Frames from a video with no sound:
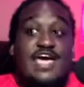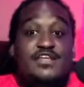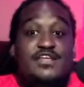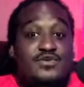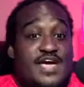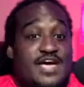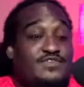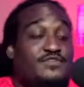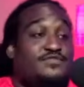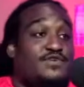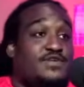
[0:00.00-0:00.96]
and then you'll have
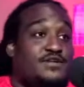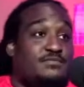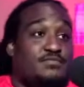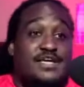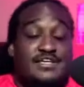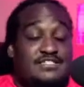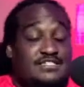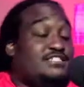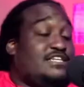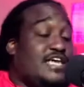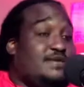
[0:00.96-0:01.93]
different
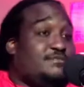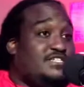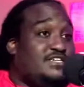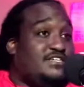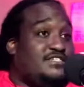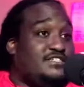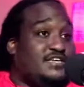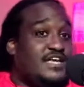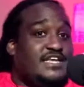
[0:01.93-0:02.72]
essentially MCs